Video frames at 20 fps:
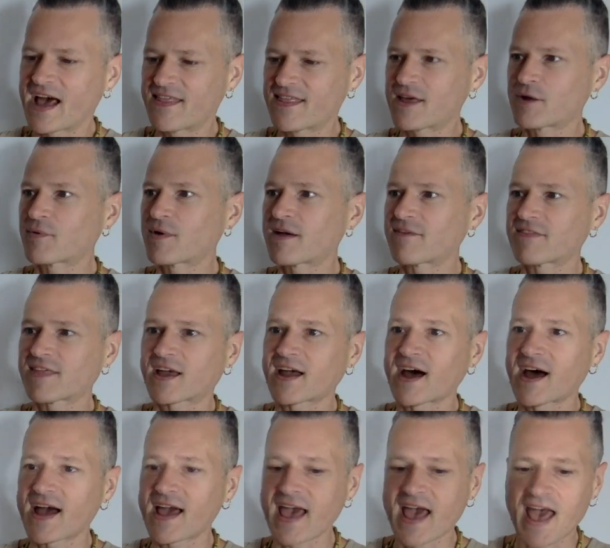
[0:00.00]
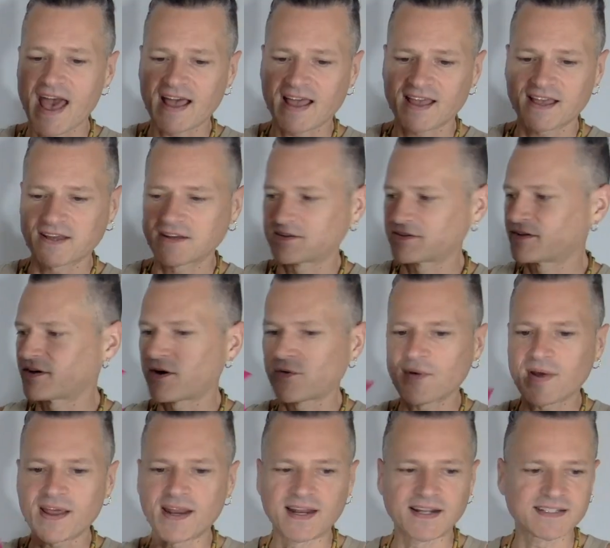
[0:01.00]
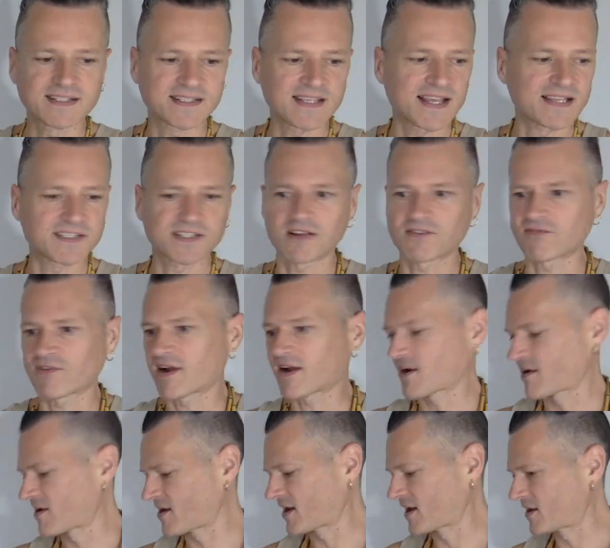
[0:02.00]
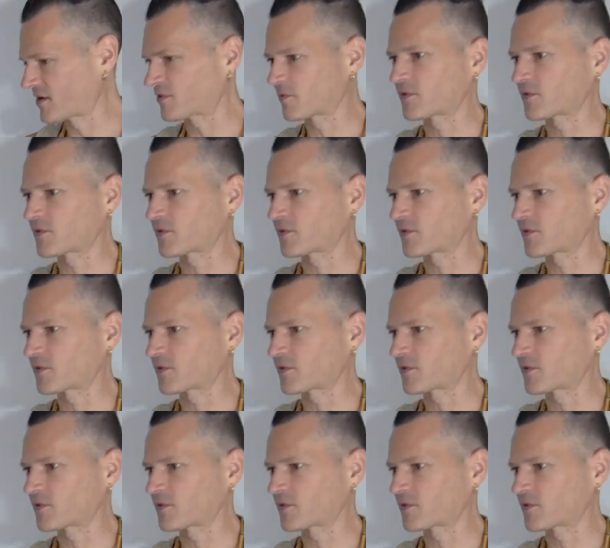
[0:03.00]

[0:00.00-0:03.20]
And then we have the kayak. Oh, wait, it says right on it.